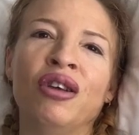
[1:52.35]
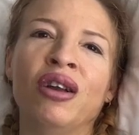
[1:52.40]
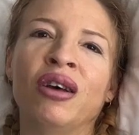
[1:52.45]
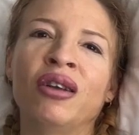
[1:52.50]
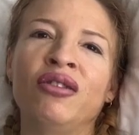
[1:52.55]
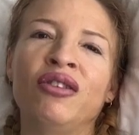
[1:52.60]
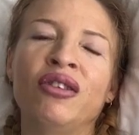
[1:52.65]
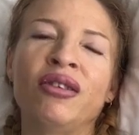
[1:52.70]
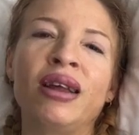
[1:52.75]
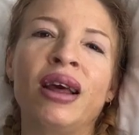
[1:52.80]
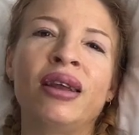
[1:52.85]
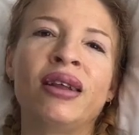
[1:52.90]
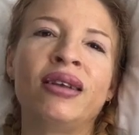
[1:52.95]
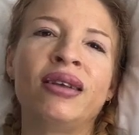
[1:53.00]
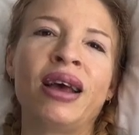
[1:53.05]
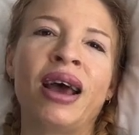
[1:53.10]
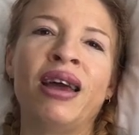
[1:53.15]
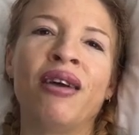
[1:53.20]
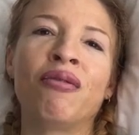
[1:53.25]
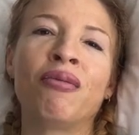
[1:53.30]
I've just had a
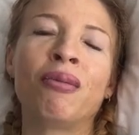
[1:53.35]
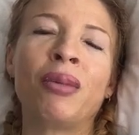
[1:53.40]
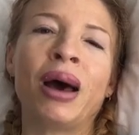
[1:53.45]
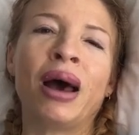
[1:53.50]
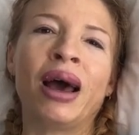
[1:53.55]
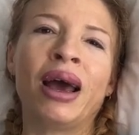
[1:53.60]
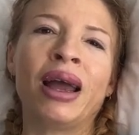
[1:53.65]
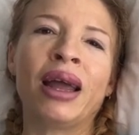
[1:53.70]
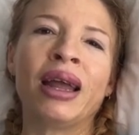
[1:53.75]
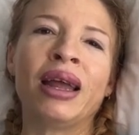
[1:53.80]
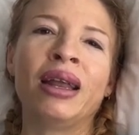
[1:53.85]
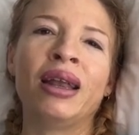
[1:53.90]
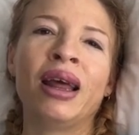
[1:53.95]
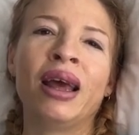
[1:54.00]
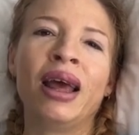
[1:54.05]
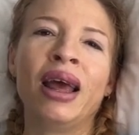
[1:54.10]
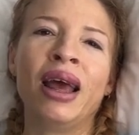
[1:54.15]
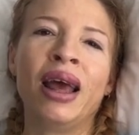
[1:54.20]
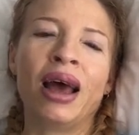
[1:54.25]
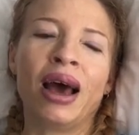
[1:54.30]
day of pain.
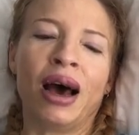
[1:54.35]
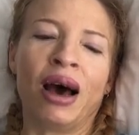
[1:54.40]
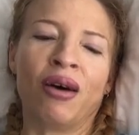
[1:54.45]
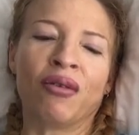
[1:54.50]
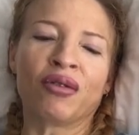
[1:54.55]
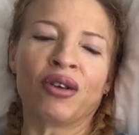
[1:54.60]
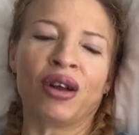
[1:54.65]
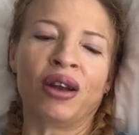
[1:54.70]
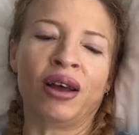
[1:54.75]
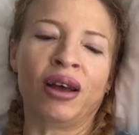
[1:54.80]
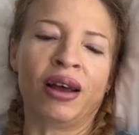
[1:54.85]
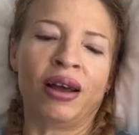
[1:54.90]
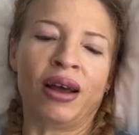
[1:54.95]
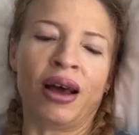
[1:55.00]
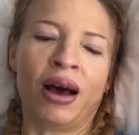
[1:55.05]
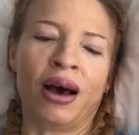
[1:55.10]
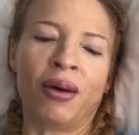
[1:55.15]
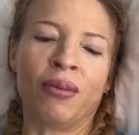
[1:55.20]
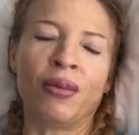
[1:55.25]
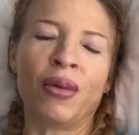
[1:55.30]
I've got a
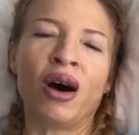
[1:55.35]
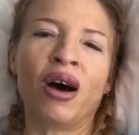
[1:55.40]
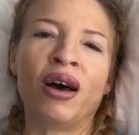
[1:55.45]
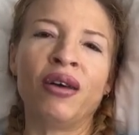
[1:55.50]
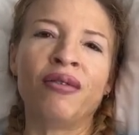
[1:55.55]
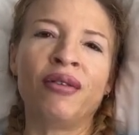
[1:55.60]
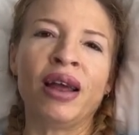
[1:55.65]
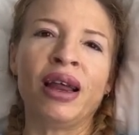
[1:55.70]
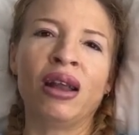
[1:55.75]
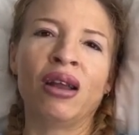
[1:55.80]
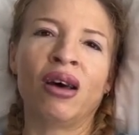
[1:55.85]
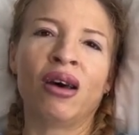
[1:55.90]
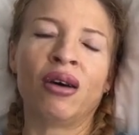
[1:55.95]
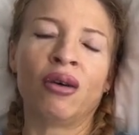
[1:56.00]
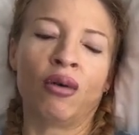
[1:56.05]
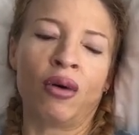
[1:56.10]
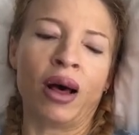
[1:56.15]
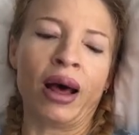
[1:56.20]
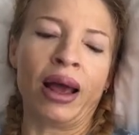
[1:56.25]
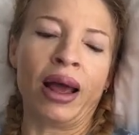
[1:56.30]
IV line.
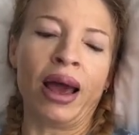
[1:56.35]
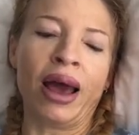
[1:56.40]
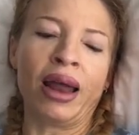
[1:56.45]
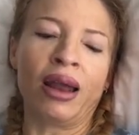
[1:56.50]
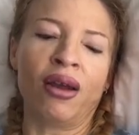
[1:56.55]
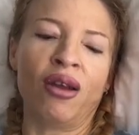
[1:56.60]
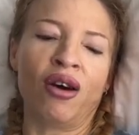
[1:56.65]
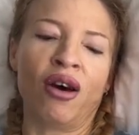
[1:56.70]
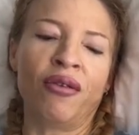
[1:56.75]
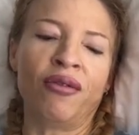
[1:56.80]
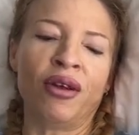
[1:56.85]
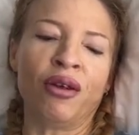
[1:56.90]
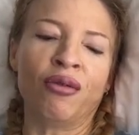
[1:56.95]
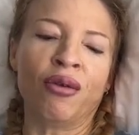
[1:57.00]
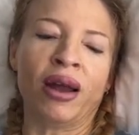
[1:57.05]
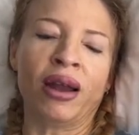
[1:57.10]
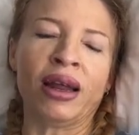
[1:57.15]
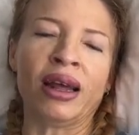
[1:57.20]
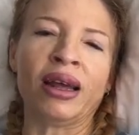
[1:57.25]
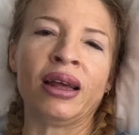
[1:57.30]
Well, I had an IV
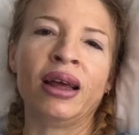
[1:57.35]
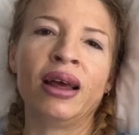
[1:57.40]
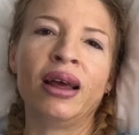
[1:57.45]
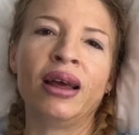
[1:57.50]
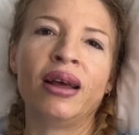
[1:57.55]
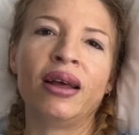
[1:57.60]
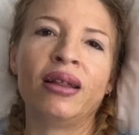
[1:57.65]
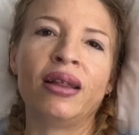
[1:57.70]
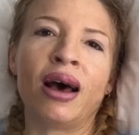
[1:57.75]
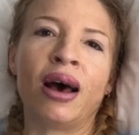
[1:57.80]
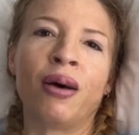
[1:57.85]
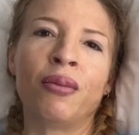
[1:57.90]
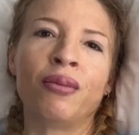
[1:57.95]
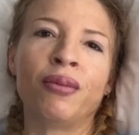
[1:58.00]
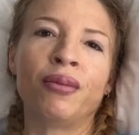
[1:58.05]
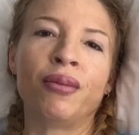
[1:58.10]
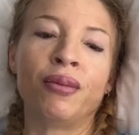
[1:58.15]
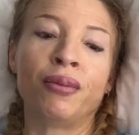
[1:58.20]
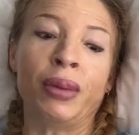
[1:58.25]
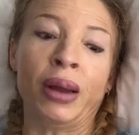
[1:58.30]
running,
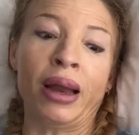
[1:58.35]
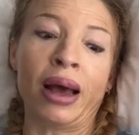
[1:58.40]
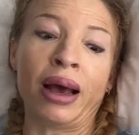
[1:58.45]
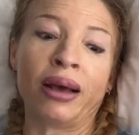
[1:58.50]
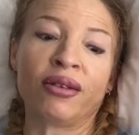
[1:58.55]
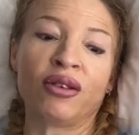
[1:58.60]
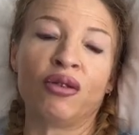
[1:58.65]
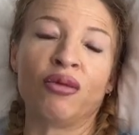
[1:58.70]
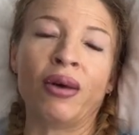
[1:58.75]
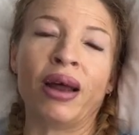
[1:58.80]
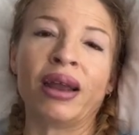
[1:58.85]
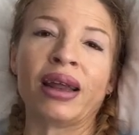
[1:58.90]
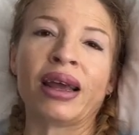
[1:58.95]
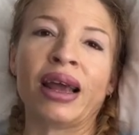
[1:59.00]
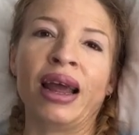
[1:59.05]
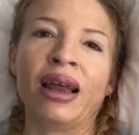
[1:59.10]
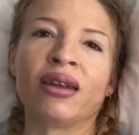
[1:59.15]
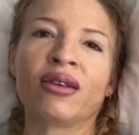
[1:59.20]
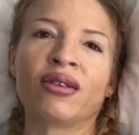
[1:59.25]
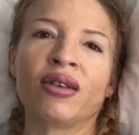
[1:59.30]
but it has to run
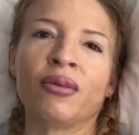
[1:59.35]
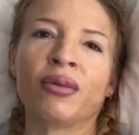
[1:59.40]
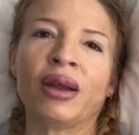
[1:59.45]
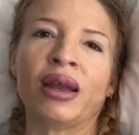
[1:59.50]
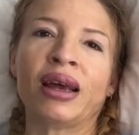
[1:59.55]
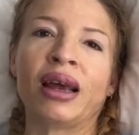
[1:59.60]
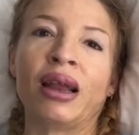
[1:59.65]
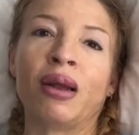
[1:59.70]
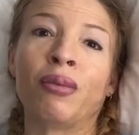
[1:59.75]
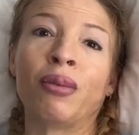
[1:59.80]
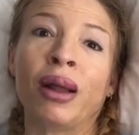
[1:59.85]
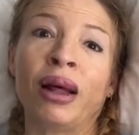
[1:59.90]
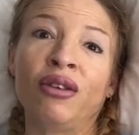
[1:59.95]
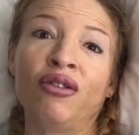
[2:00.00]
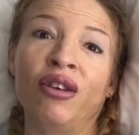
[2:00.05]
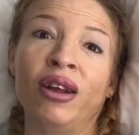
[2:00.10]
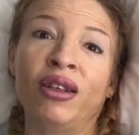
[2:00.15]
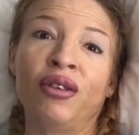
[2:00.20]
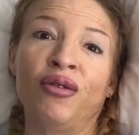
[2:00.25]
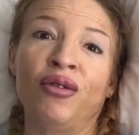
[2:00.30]
again because I'm going to get a blood
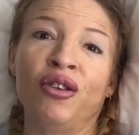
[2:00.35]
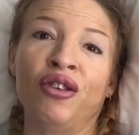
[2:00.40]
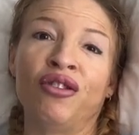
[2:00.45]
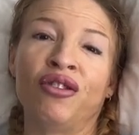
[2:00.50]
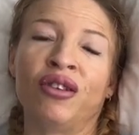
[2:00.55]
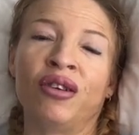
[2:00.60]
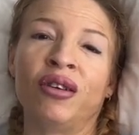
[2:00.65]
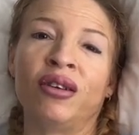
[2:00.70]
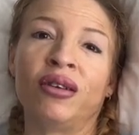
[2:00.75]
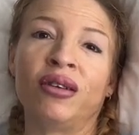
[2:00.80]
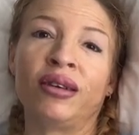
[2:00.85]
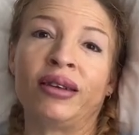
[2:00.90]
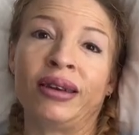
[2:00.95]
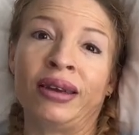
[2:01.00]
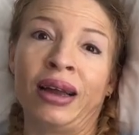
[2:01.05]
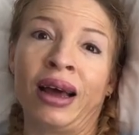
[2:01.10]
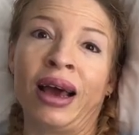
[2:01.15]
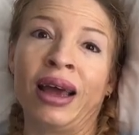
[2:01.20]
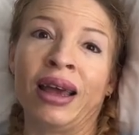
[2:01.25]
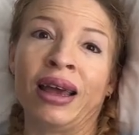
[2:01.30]
transfusion
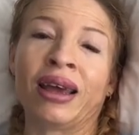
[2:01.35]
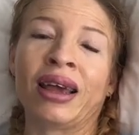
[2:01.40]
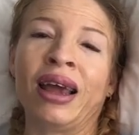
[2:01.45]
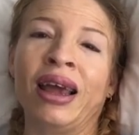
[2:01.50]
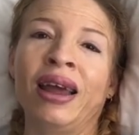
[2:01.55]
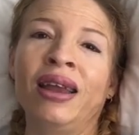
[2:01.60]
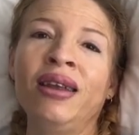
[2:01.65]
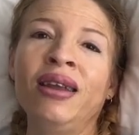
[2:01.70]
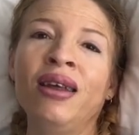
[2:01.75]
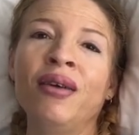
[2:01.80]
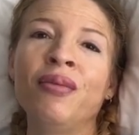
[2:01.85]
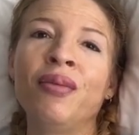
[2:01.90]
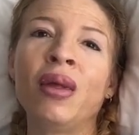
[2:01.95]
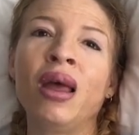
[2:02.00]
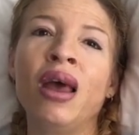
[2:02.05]
today again.